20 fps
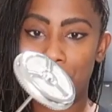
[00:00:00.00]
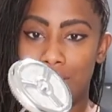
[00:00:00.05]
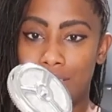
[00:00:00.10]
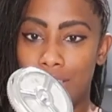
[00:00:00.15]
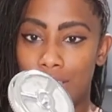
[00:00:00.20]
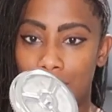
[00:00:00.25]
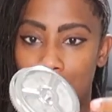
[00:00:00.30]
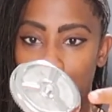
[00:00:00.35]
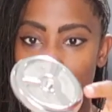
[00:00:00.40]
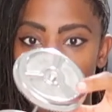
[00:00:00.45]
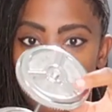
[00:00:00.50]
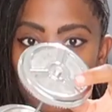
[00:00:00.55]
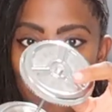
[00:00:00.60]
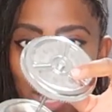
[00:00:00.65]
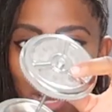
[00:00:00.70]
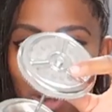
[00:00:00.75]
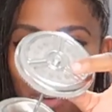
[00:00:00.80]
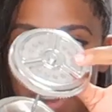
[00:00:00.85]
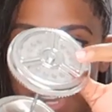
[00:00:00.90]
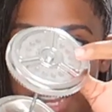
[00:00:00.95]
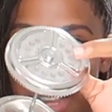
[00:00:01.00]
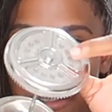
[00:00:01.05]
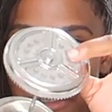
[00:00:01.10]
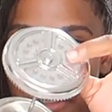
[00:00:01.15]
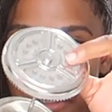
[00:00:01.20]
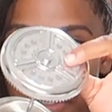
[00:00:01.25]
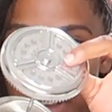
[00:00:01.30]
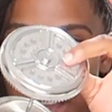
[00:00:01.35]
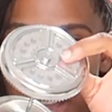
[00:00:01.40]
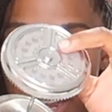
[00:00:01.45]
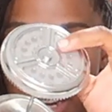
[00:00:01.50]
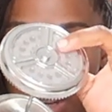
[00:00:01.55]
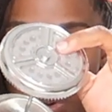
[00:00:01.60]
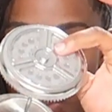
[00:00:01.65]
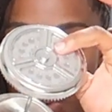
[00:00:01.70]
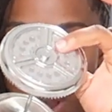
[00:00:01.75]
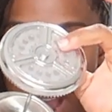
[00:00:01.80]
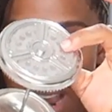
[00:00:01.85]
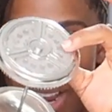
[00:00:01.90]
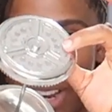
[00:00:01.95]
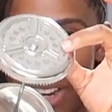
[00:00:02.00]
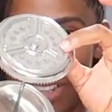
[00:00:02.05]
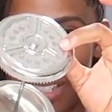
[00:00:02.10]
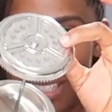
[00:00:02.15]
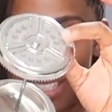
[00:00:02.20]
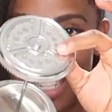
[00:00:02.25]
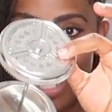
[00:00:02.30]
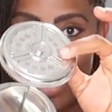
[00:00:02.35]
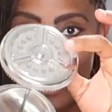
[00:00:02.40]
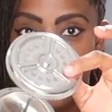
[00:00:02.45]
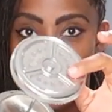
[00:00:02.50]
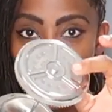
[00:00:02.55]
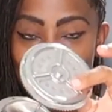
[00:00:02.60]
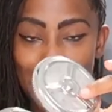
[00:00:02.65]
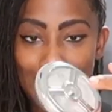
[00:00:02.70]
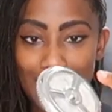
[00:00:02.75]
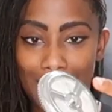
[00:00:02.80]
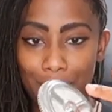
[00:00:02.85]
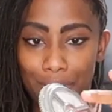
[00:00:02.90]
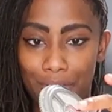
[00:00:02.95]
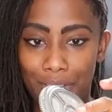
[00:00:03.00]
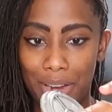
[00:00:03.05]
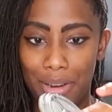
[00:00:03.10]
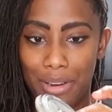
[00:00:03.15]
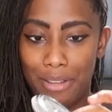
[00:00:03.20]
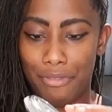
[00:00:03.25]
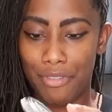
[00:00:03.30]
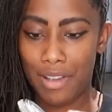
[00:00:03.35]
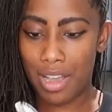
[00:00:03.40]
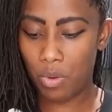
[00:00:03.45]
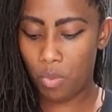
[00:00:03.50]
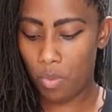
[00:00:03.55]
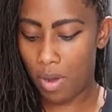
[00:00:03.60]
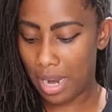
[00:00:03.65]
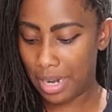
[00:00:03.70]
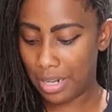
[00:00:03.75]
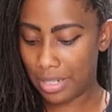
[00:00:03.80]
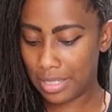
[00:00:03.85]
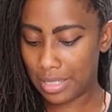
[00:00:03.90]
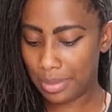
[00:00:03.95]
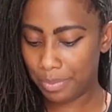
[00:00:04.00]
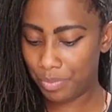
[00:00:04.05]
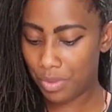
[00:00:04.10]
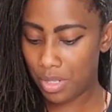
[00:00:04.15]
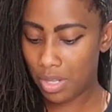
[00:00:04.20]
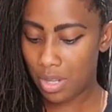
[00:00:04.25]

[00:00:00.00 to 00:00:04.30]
This is very fine wires here, okay? Very fine wires.